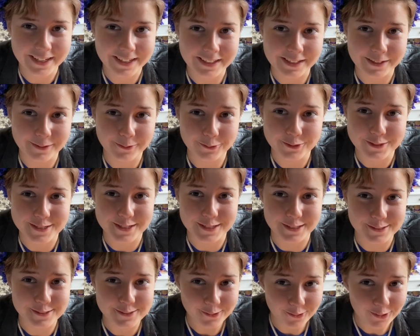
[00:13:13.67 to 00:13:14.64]
an interesting
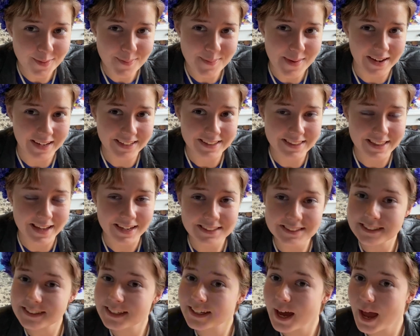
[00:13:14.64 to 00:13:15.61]
story behind
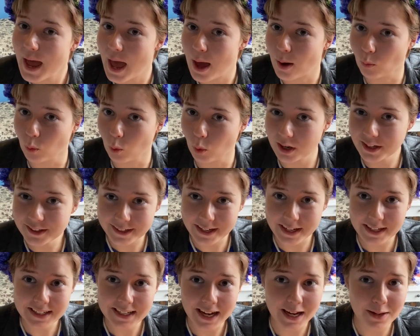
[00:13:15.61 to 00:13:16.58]
that, and one
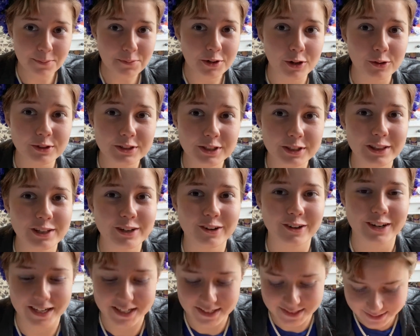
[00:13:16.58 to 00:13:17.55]
day I'm going to
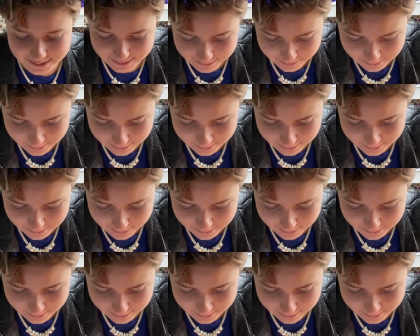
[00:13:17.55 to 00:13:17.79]
learn it.